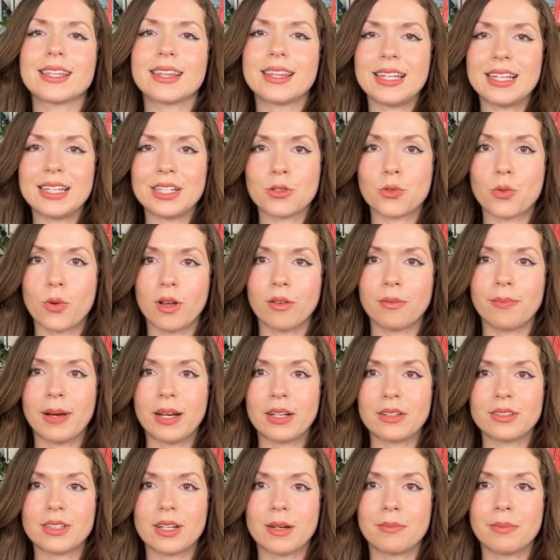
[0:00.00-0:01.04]
the twelve
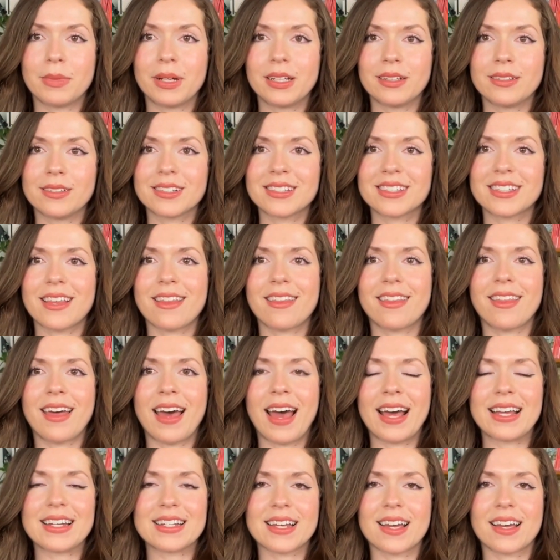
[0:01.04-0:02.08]
pound dumbbells that